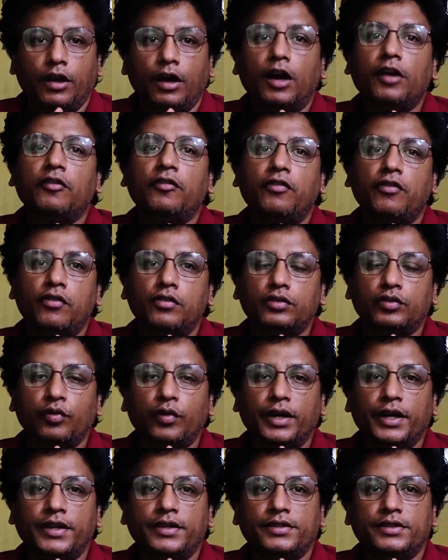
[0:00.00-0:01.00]
And fourth
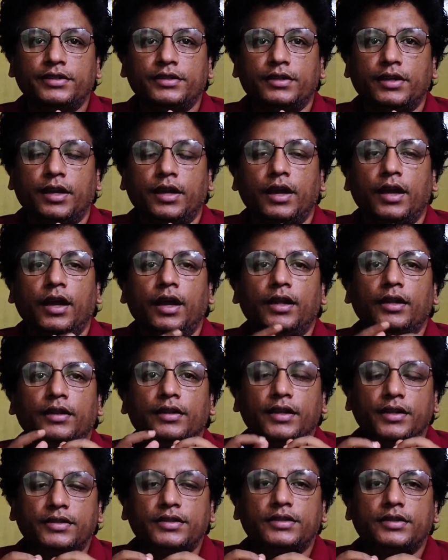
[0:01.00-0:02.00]
one is
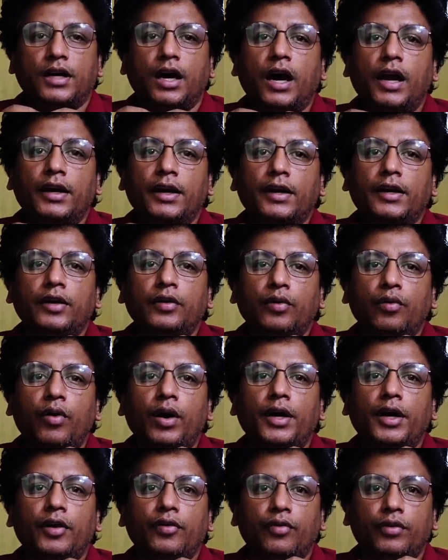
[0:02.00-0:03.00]
this Article
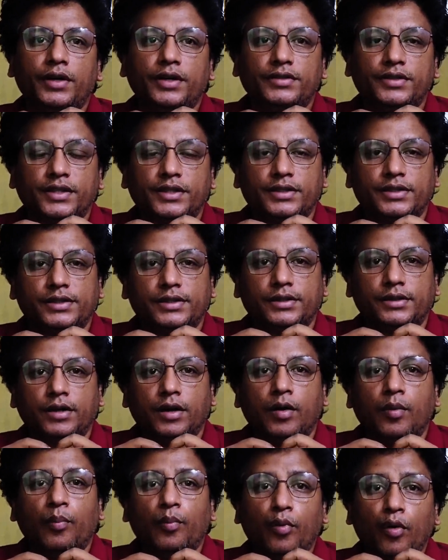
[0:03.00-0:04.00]
226
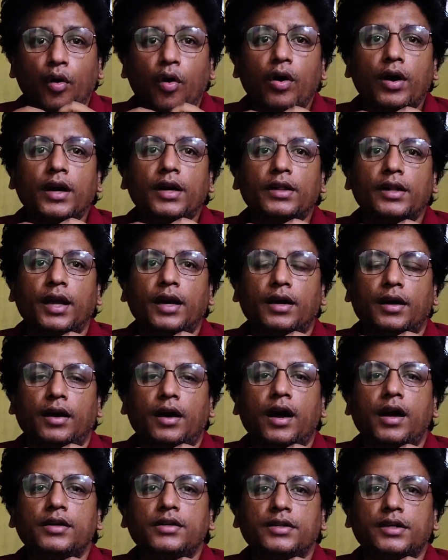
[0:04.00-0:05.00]
broader than
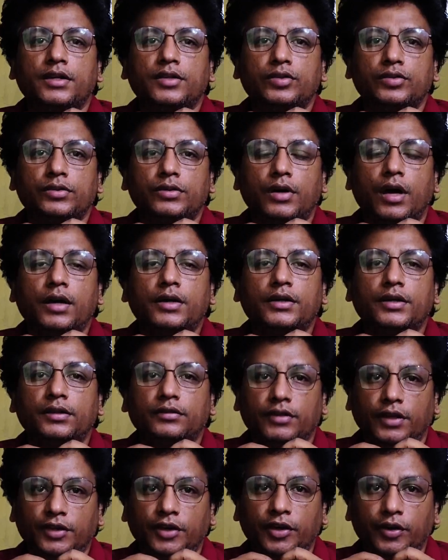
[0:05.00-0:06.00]
Article
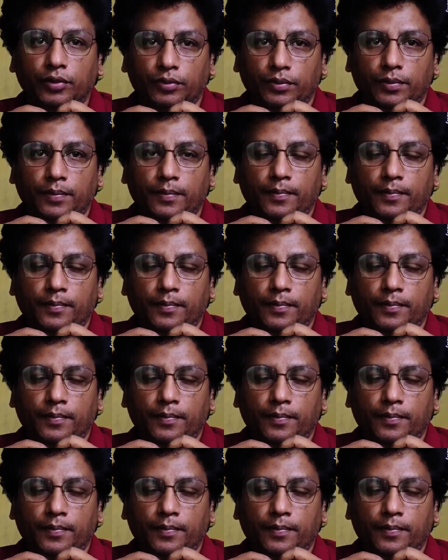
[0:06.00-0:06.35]
32.